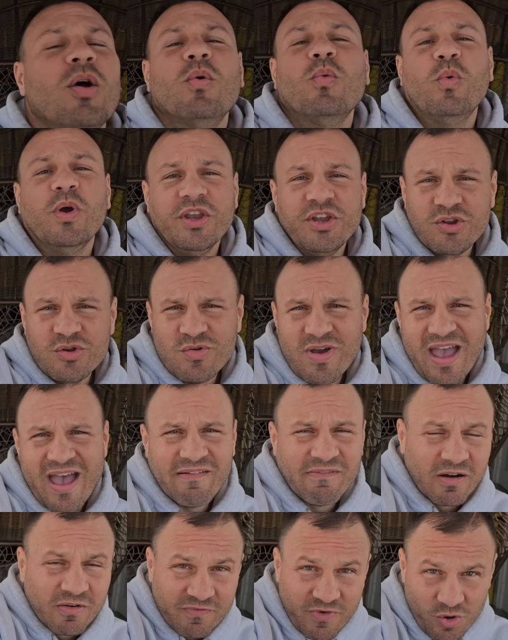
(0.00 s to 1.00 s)
We do
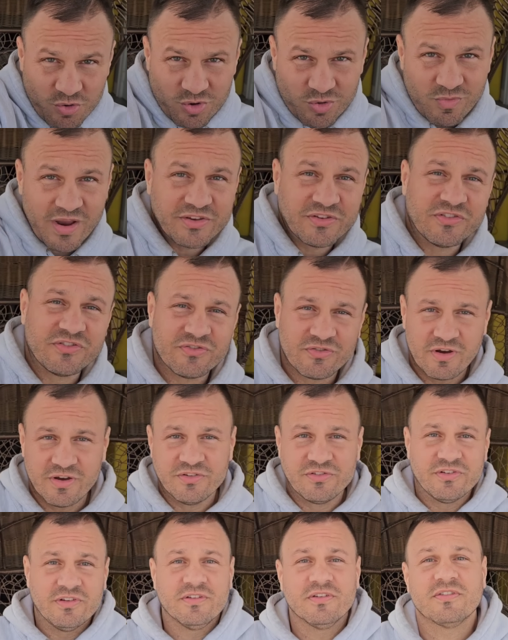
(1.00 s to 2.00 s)
have our voter
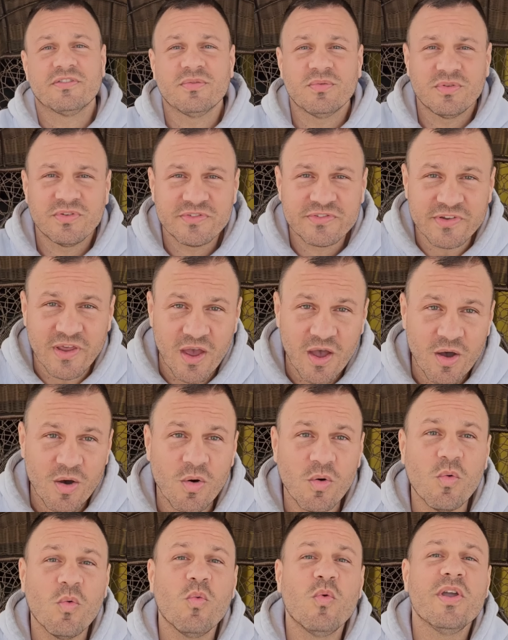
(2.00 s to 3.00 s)
registrations,
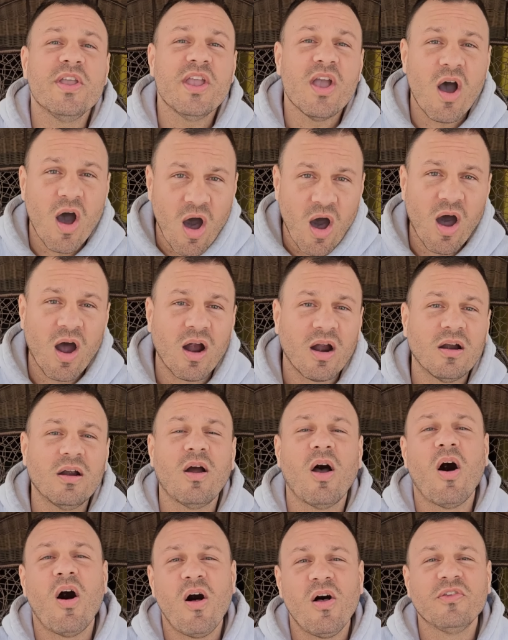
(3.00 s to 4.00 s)
so we
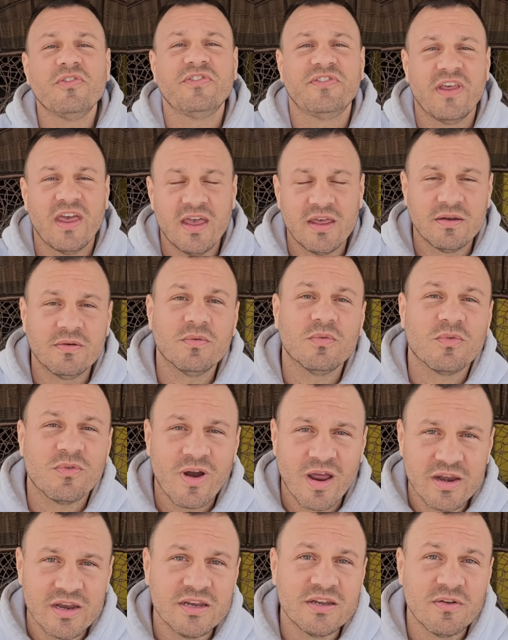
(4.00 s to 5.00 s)
are all set,
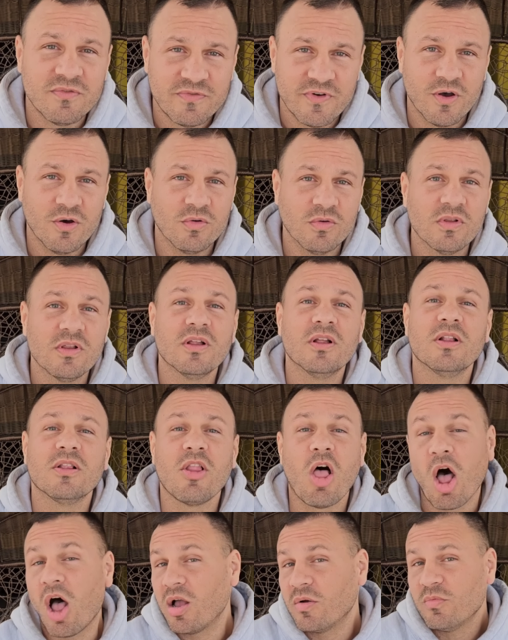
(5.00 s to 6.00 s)
ready to vote,
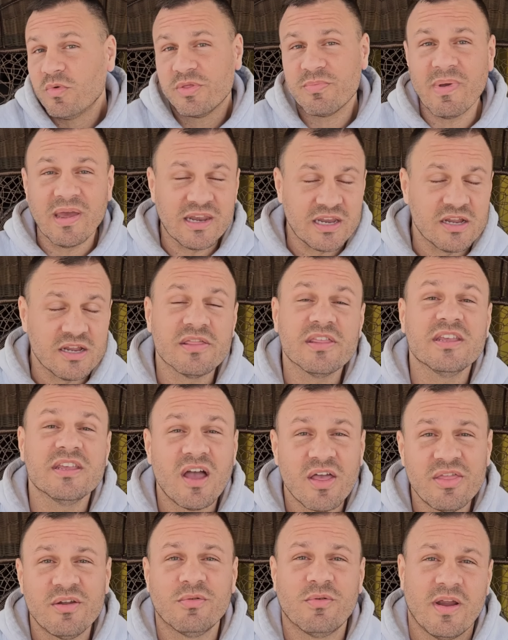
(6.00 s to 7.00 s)
along with many of the
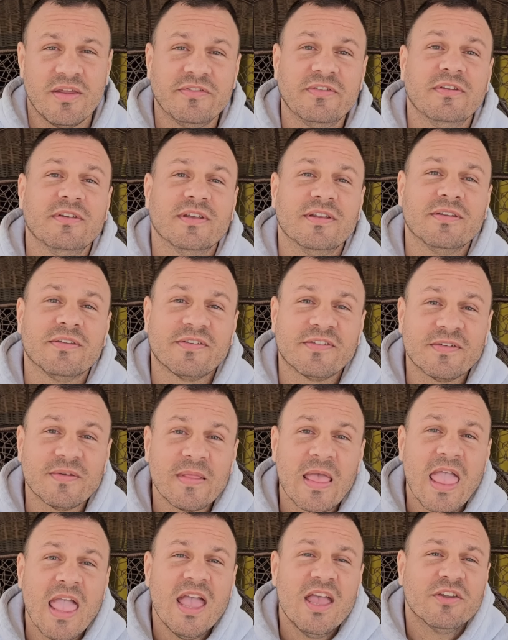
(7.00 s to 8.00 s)
other residents.
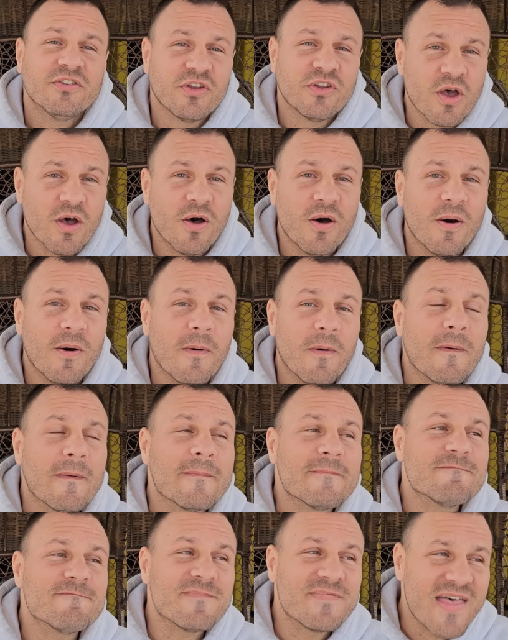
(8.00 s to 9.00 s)
So,
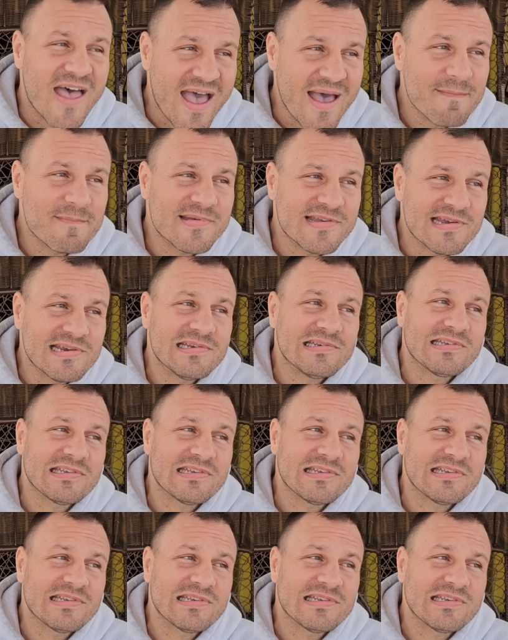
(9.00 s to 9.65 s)
that being